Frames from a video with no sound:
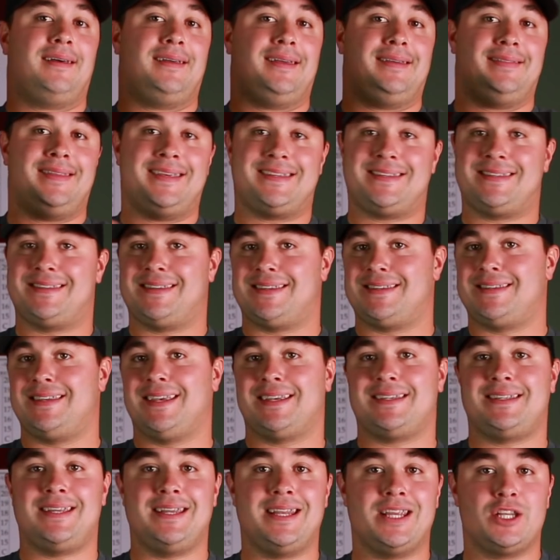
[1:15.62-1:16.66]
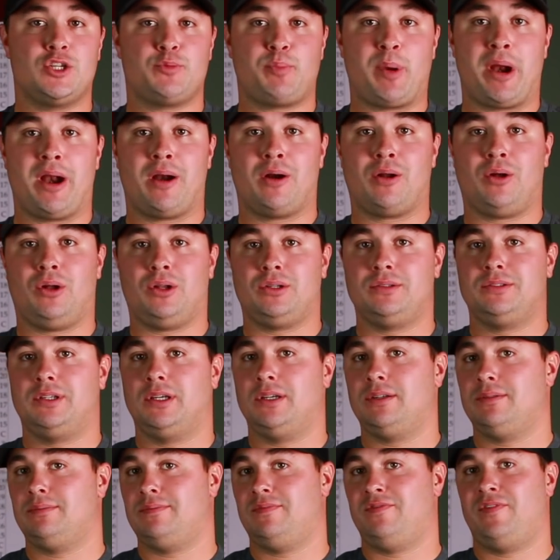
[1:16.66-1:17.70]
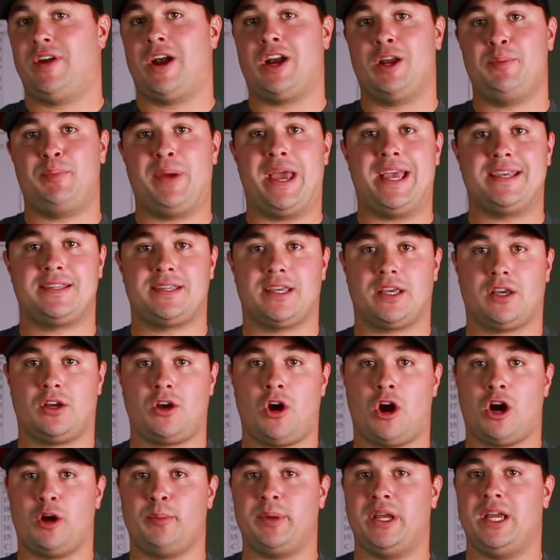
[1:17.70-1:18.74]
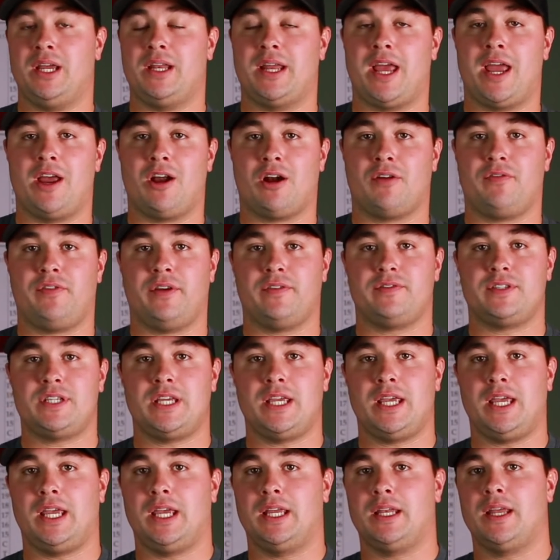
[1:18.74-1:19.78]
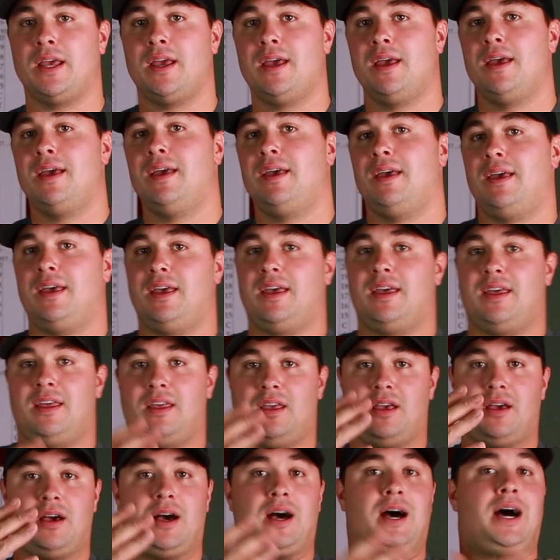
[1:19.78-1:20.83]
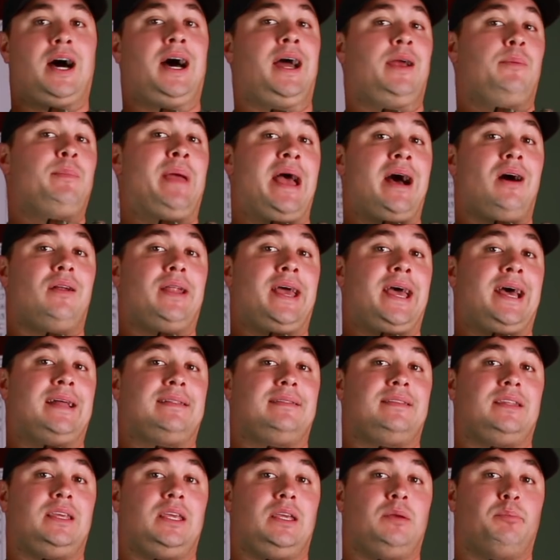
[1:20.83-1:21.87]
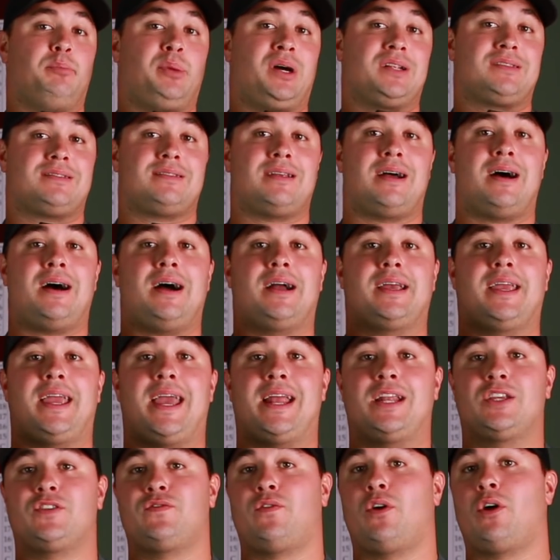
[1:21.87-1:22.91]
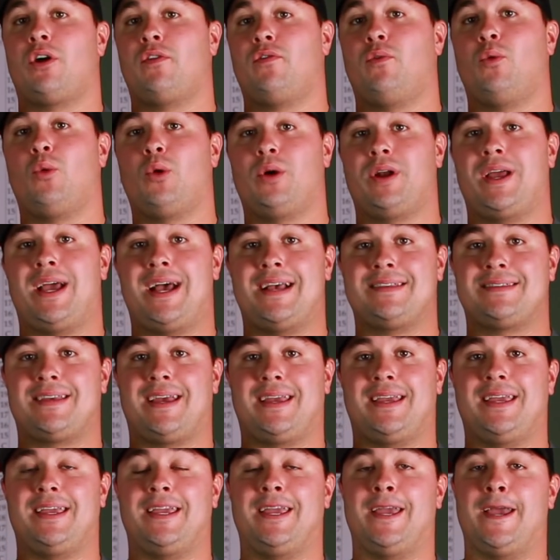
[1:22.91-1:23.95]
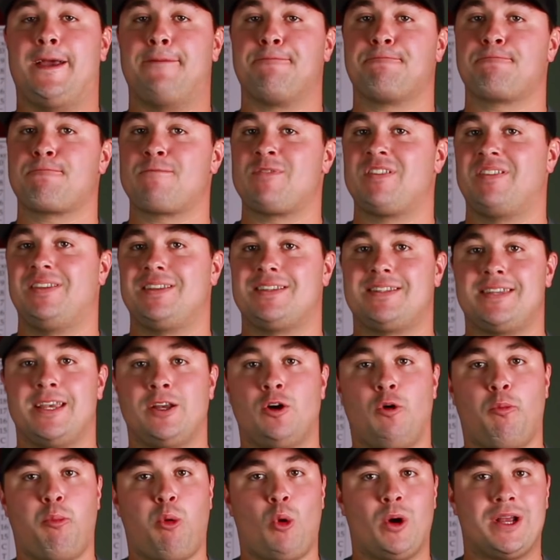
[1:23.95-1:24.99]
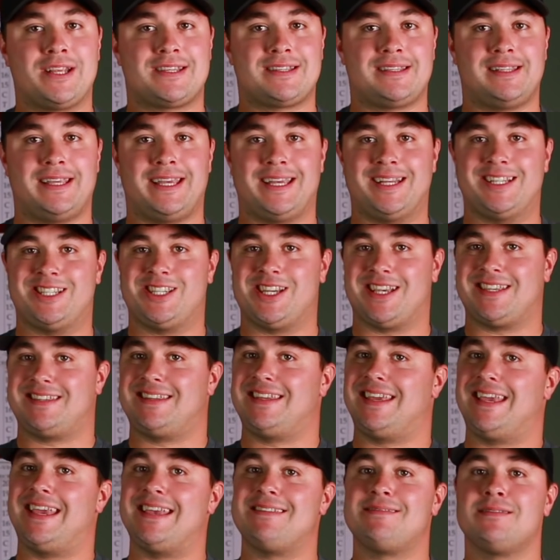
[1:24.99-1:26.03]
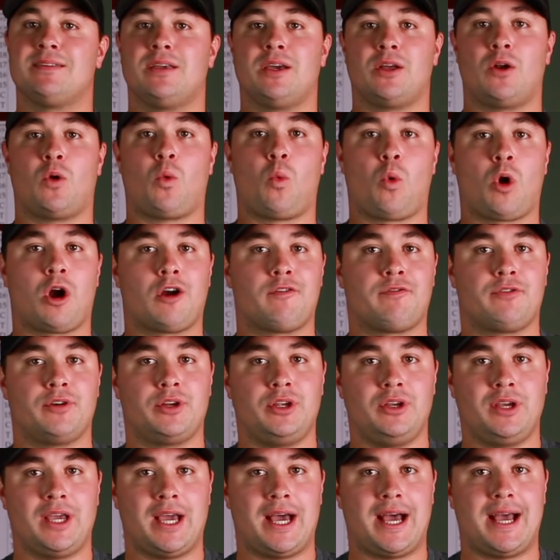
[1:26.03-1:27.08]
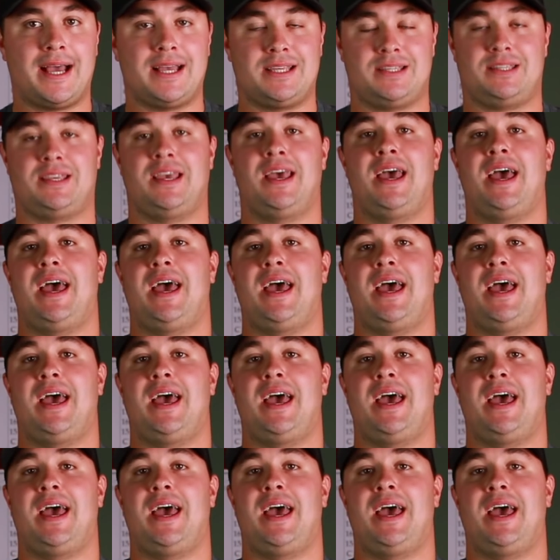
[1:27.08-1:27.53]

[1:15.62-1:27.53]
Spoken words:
This is a 16-inch barreled, very basic carbine AR15. I mount at the buttstock and as far forward as I can get. The single point sling just isn't going to work for you guys